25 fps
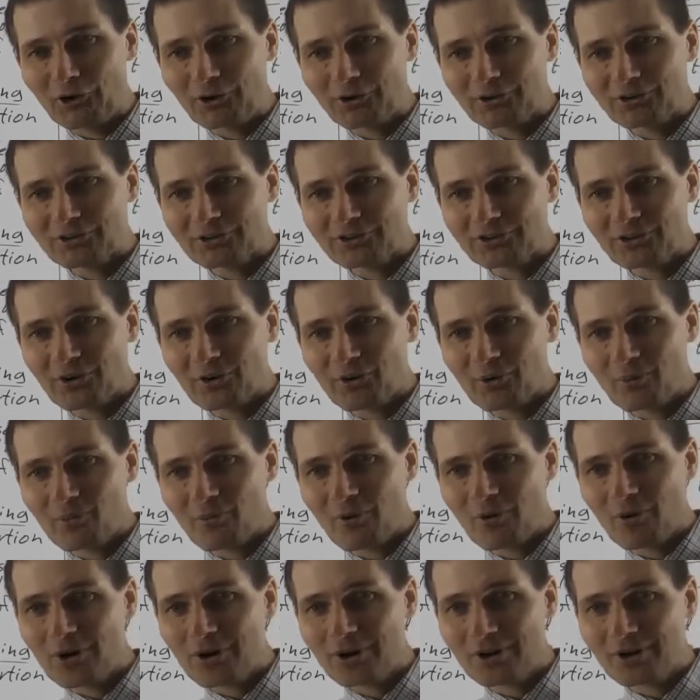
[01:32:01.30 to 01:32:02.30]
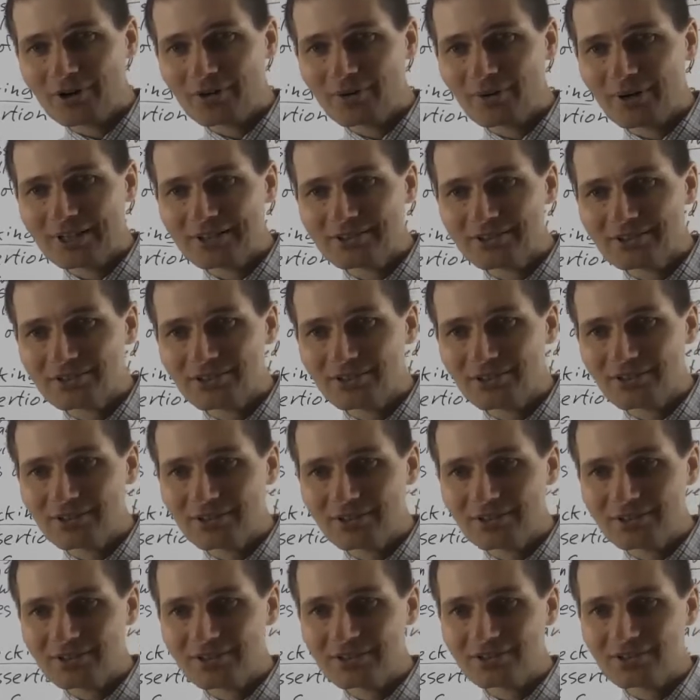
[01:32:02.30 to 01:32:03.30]
So more
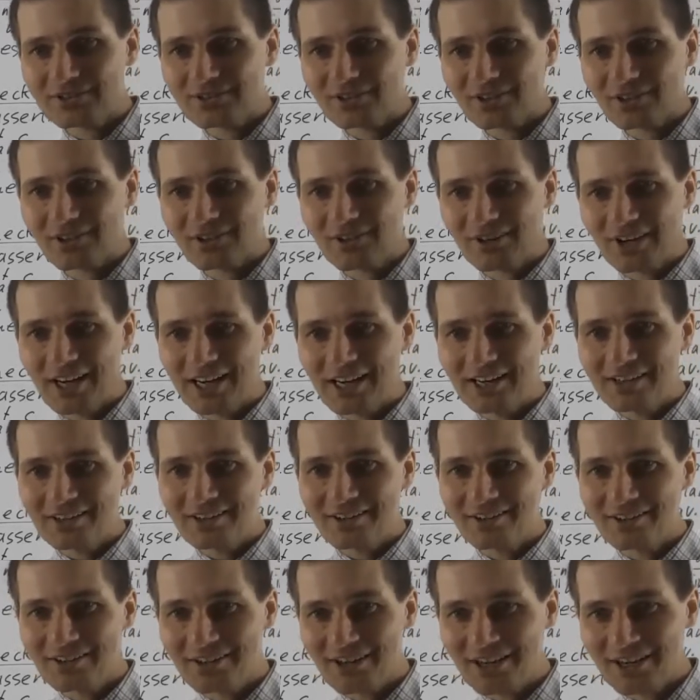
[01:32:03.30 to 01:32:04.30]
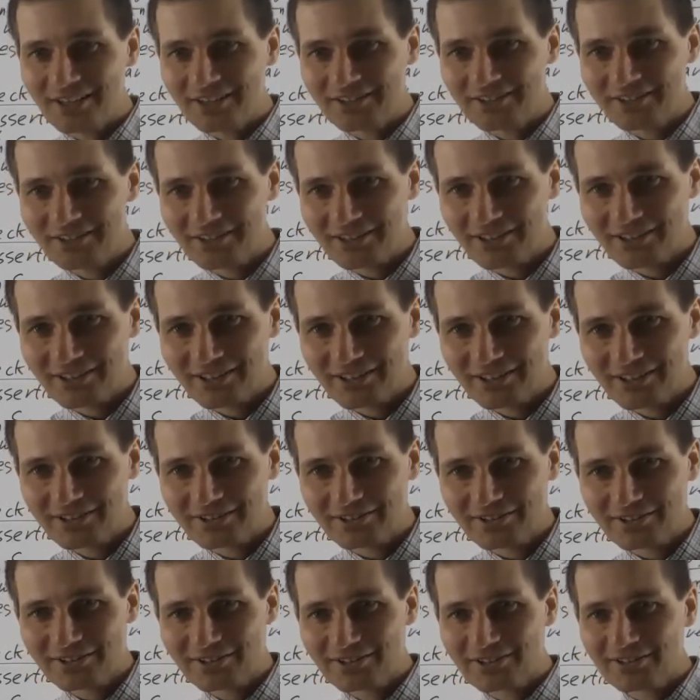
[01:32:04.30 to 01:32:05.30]
questions. Okay. All right.
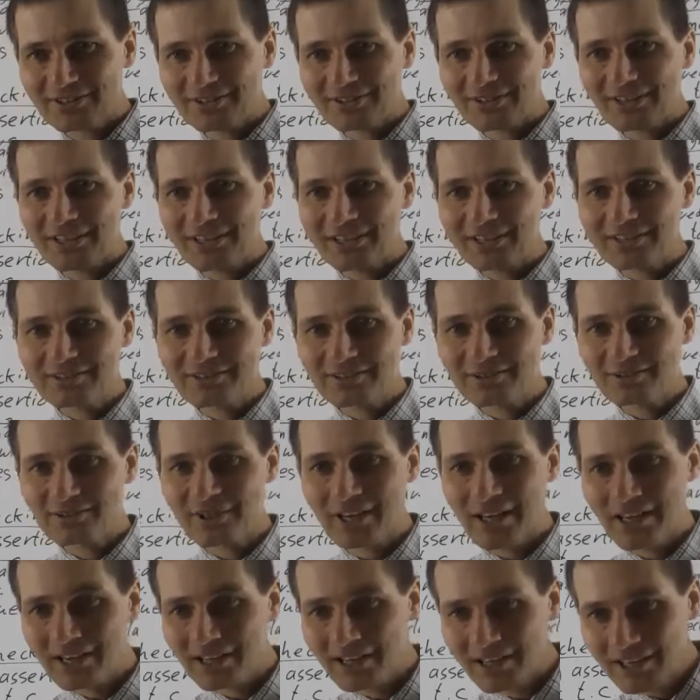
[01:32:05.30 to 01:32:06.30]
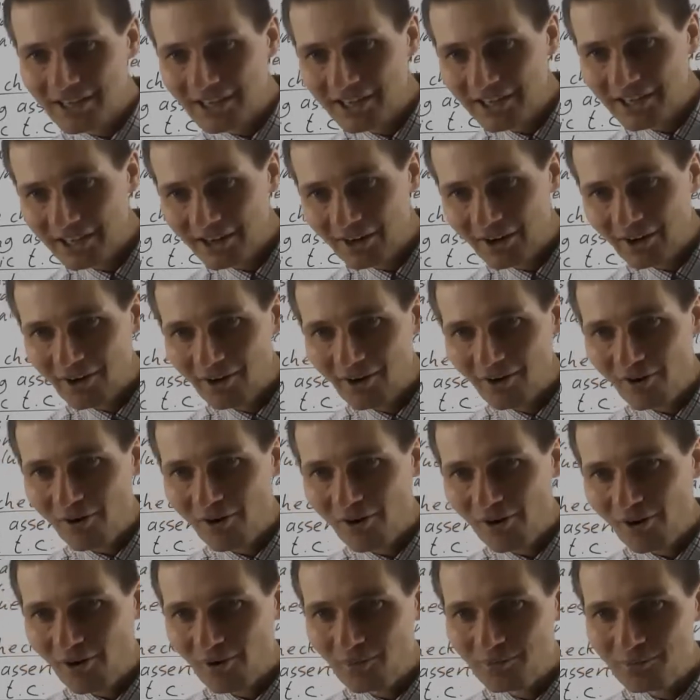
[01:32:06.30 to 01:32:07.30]
So that
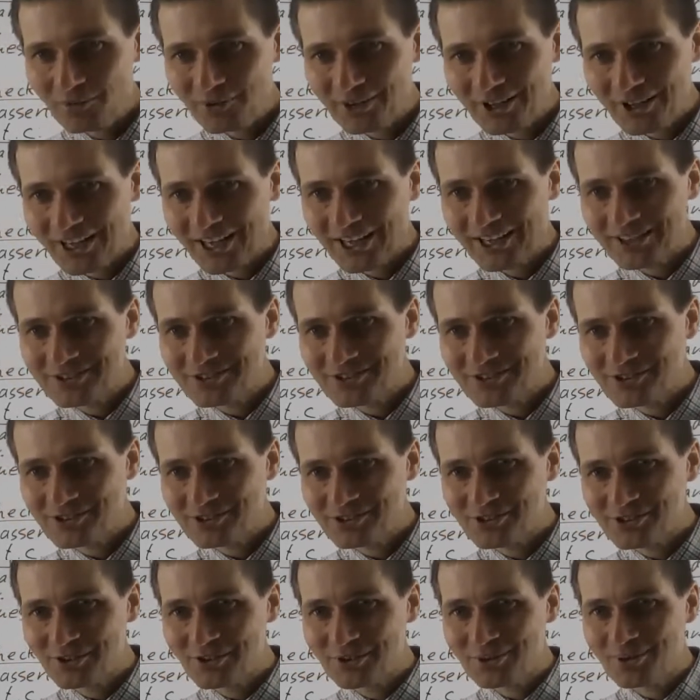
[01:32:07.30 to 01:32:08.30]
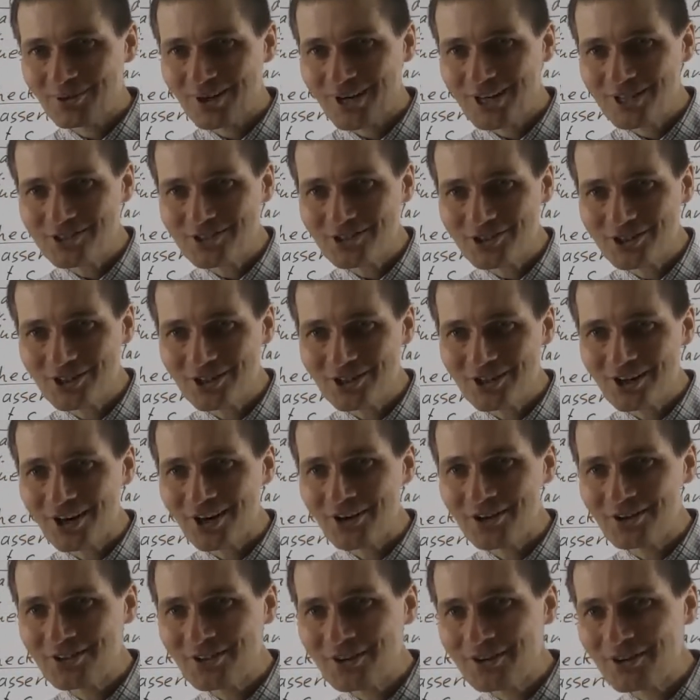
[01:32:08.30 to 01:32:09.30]
hopefully answers your question.
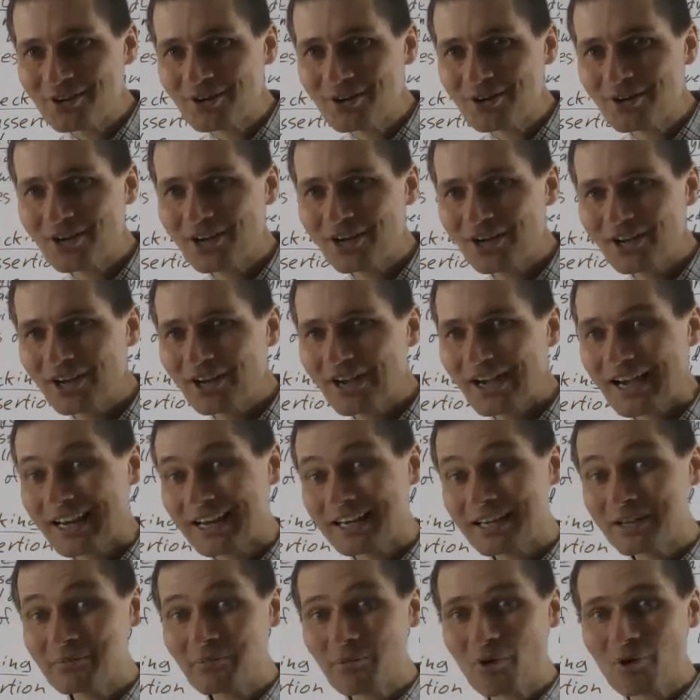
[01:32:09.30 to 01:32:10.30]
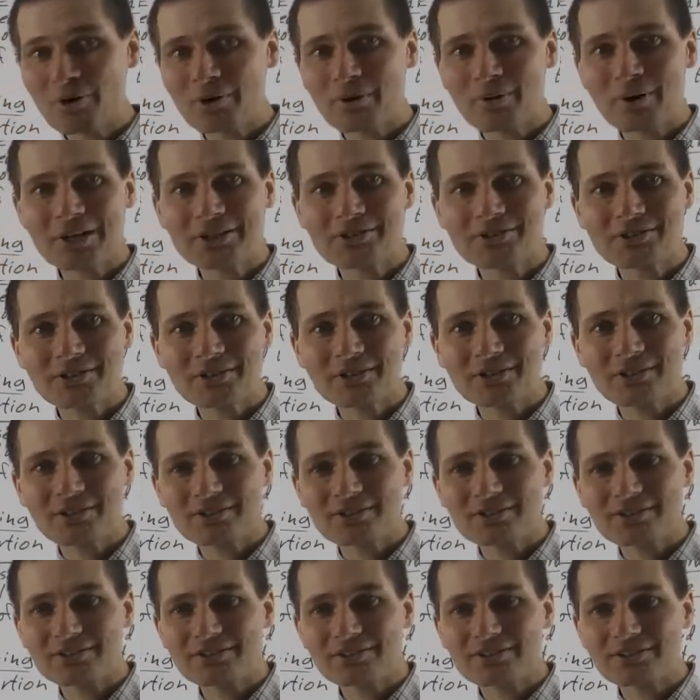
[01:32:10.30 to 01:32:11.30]
Are there any more
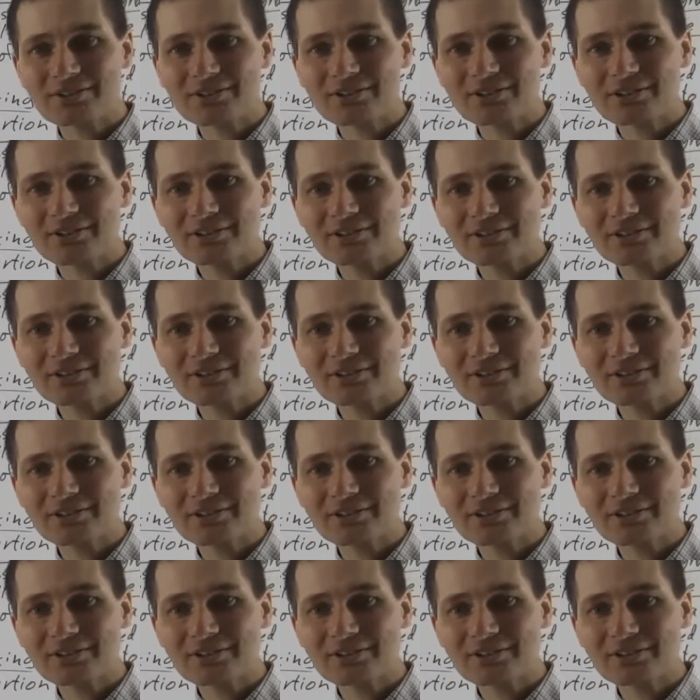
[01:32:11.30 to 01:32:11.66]
questions?